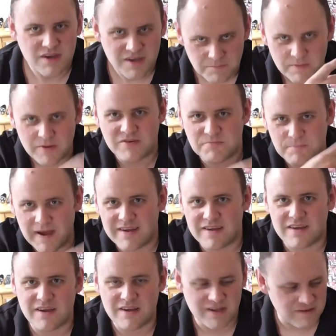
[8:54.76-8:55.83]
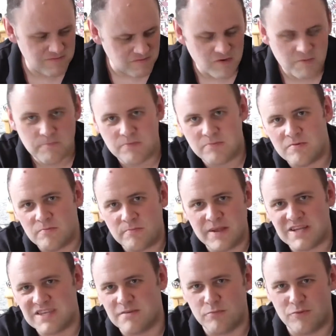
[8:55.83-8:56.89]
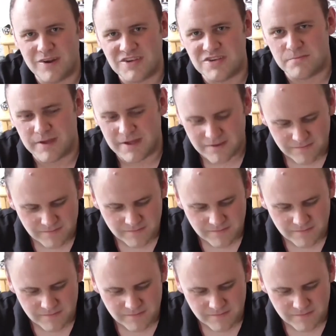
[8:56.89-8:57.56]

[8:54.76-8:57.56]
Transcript: It builds back again. It repeats the bridge a bit.